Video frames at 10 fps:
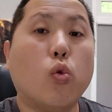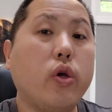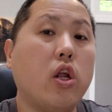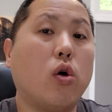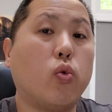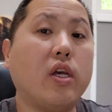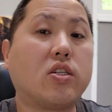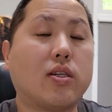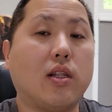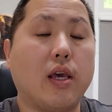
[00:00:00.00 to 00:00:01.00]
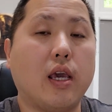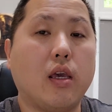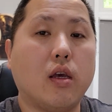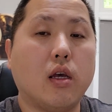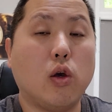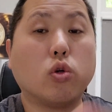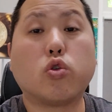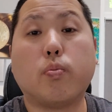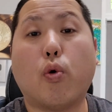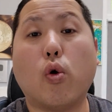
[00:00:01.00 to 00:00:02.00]
We know recently it was
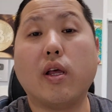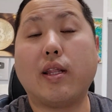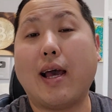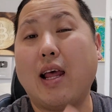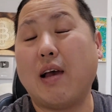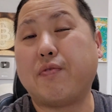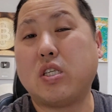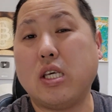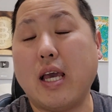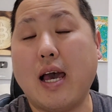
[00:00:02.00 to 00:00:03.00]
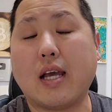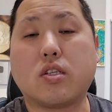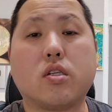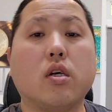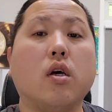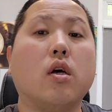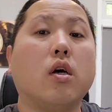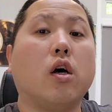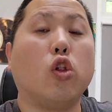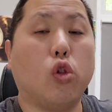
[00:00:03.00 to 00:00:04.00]
reported that FTX
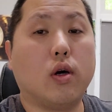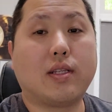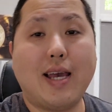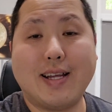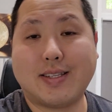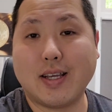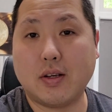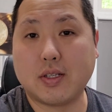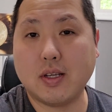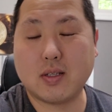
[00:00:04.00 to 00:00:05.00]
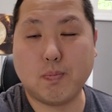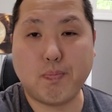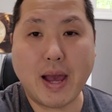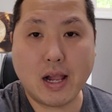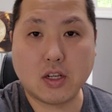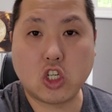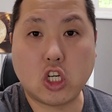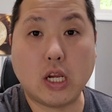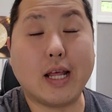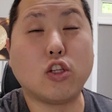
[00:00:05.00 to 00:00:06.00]
looked at Celsius balance
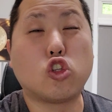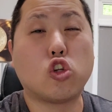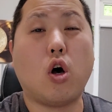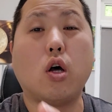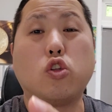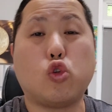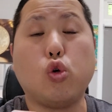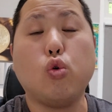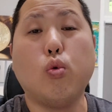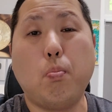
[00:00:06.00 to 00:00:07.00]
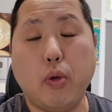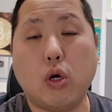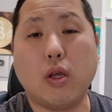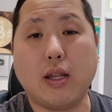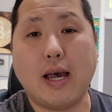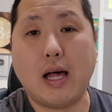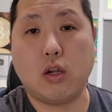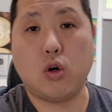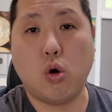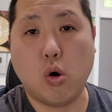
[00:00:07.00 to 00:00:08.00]
sheet and saw a $2 billion
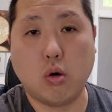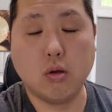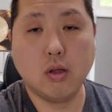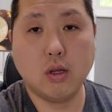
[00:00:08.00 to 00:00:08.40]
hole.